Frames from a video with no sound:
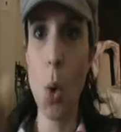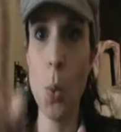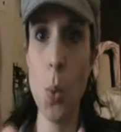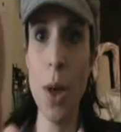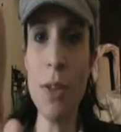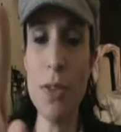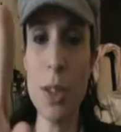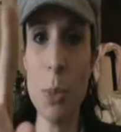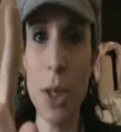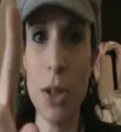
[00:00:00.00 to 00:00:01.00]
one
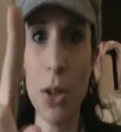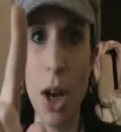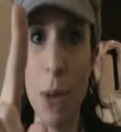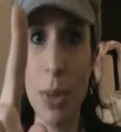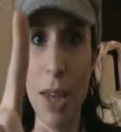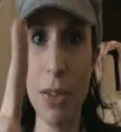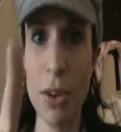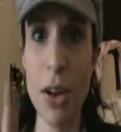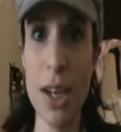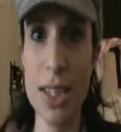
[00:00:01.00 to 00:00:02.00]
Filipino cop gave
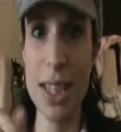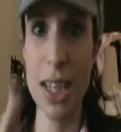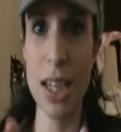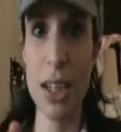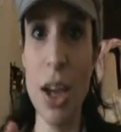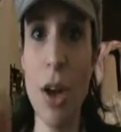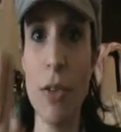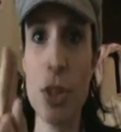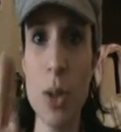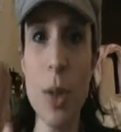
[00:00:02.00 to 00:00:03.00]
her a ticket
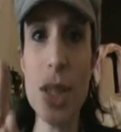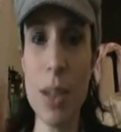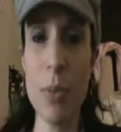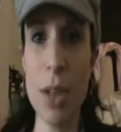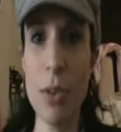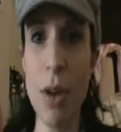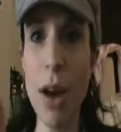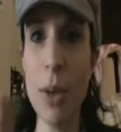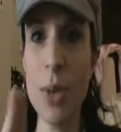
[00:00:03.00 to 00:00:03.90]
for doing something wrong,